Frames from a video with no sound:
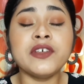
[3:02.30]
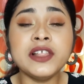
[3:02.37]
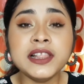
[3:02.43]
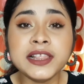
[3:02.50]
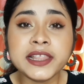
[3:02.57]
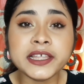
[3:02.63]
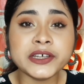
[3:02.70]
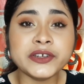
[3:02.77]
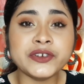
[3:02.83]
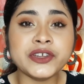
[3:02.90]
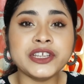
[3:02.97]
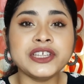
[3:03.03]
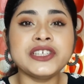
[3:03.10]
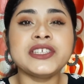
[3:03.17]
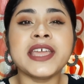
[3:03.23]
well
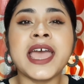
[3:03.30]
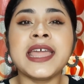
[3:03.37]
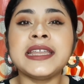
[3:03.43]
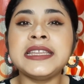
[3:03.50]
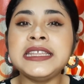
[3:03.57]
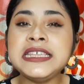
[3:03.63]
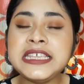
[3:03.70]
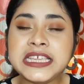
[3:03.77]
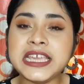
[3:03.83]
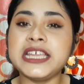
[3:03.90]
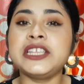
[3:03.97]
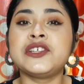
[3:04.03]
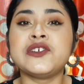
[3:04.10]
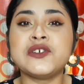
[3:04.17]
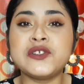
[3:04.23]
nourished and
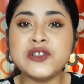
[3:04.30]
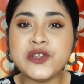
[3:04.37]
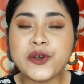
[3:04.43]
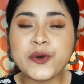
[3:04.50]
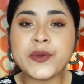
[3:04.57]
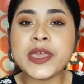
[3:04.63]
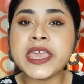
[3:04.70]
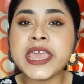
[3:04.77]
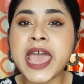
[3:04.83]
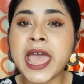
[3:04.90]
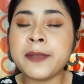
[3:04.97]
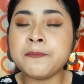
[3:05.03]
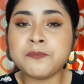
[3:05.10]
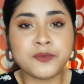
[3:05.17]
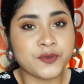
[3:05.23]
yet glowy
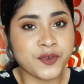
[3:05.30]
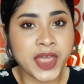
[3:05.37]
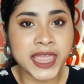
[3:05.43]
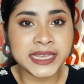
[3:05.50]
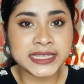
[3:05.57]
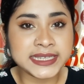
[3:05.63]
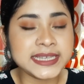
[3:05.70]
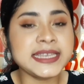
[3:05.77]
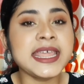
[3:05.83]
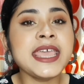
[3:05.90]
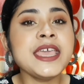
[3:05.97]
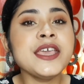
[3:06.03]
and brighten.